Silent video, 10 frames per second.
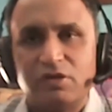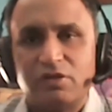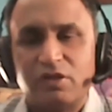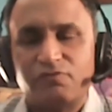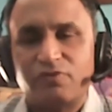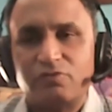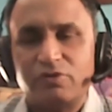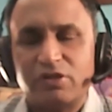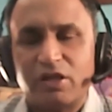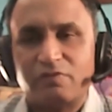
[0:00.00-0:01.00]
They
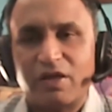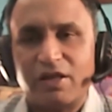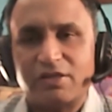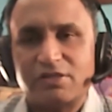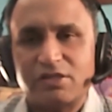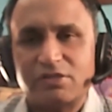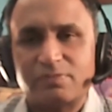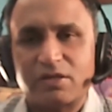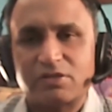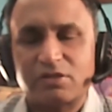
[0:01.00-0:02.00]
found that while a chess
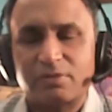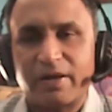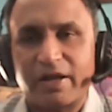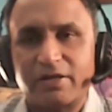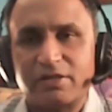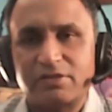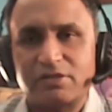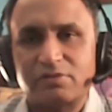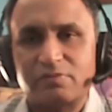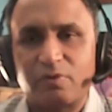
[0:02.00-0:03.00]
master
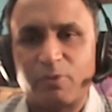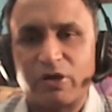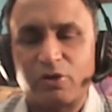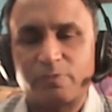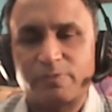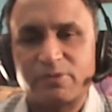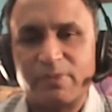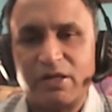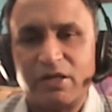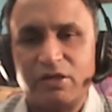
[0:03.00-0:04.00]
practices from
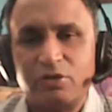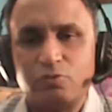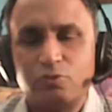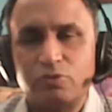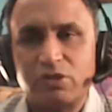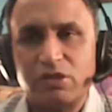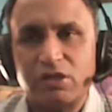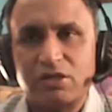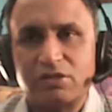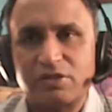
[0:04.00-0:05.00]
approximately 2 to 3
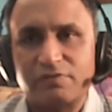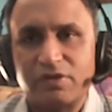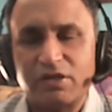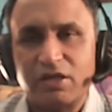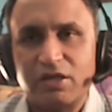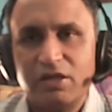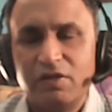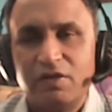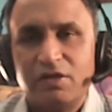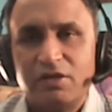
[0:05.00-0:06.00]
hours every day,
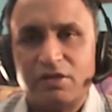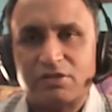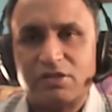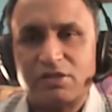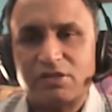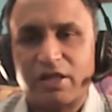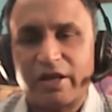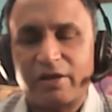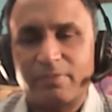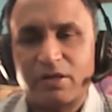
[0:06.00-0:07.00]
a chess
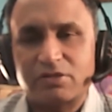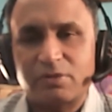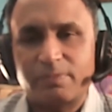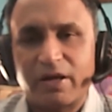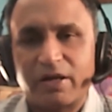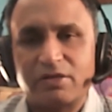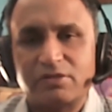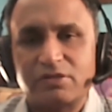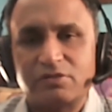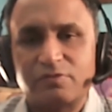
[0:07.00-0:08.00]
grandmaster
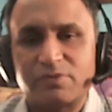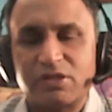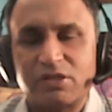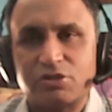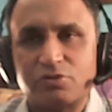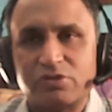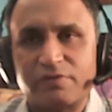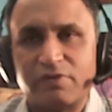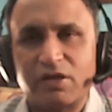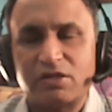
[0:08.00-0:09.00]
practices from 6 to
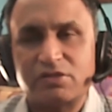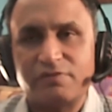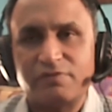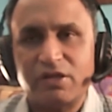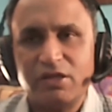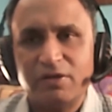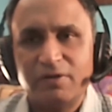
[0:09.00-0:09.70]
7 hours every